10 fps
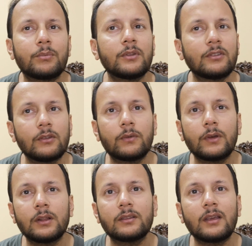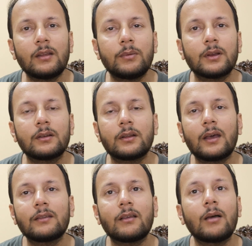Princess of Wales Kate Middleton
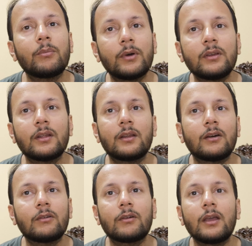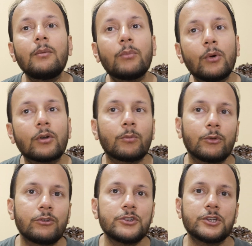has abandoned her important
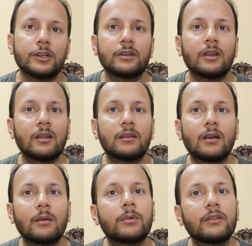position in